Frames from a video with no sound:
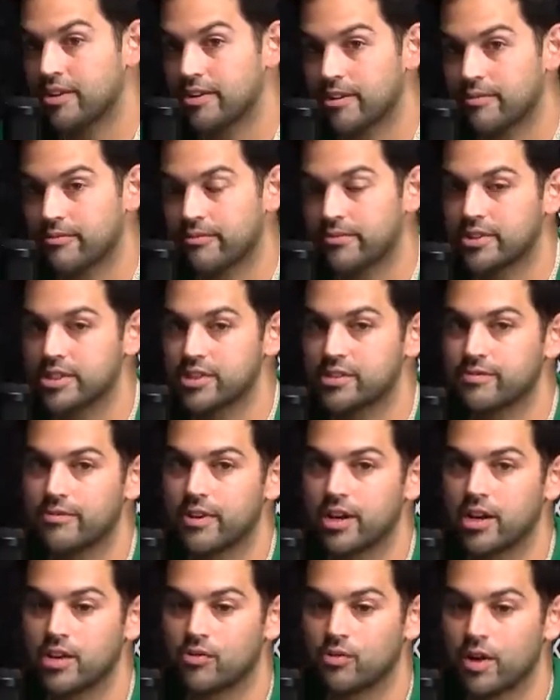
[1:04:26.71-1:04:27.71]
I'm yeah. just
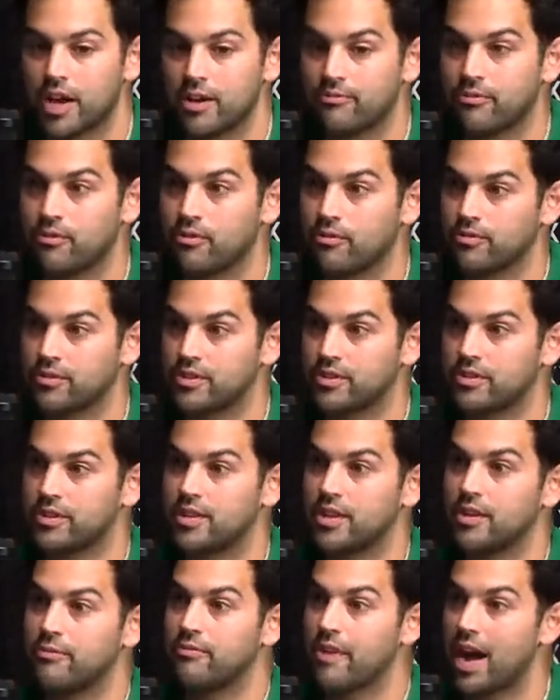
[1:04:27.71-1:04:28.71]
very grateful
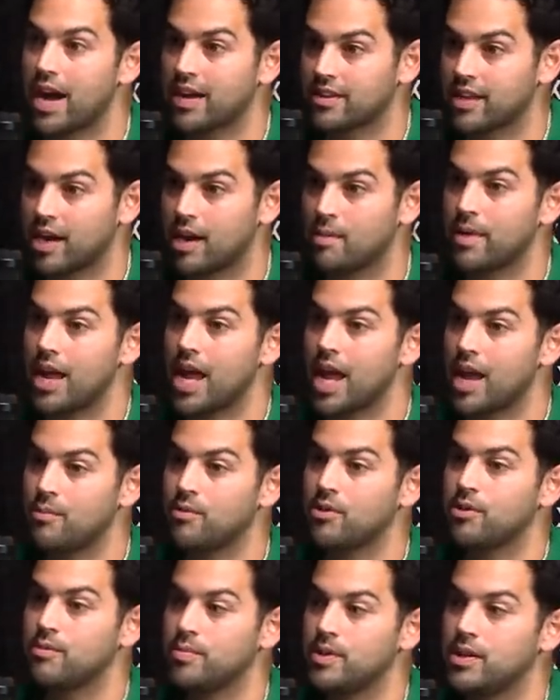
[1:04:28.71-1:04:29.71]
the fact yeah. that I'm
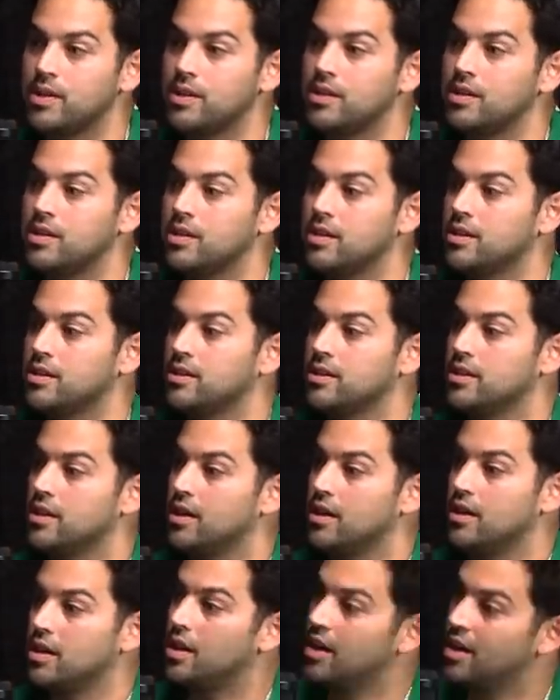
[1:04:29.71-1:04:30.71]
able to be
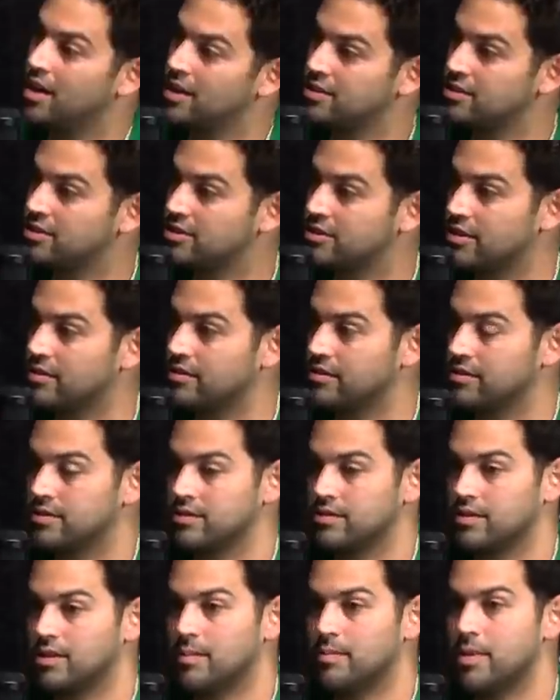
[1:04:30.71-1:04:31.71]
uncertain
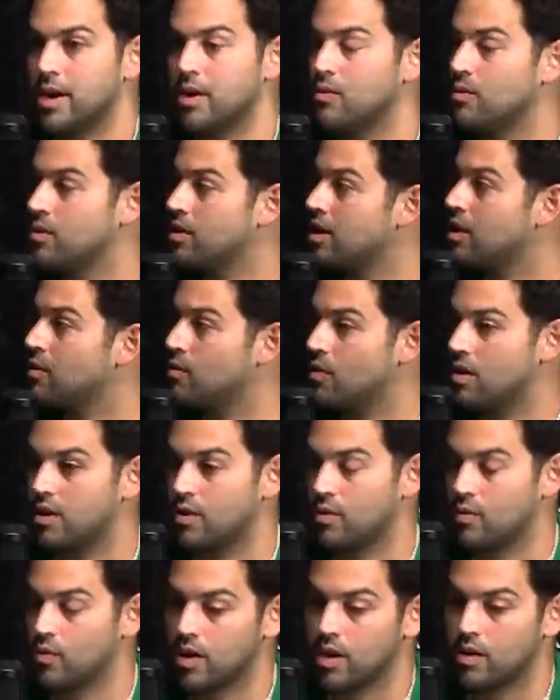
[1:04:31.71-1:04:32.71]
about what I want
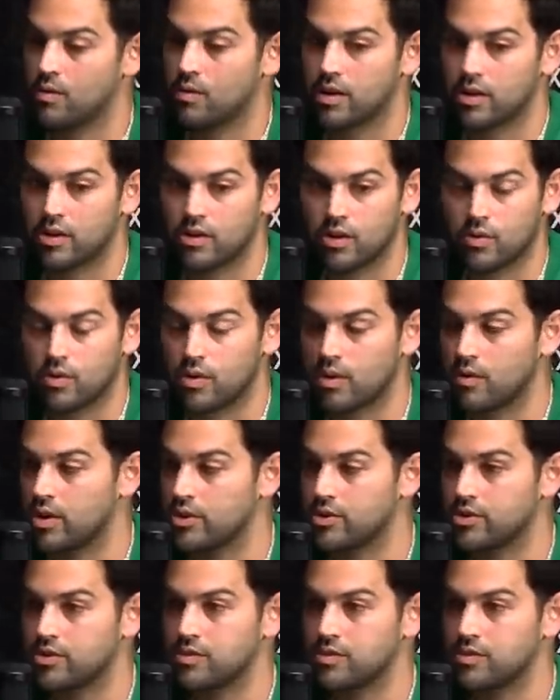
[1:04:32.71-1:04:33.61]
mm-hmm. or where I want to go, what yeah,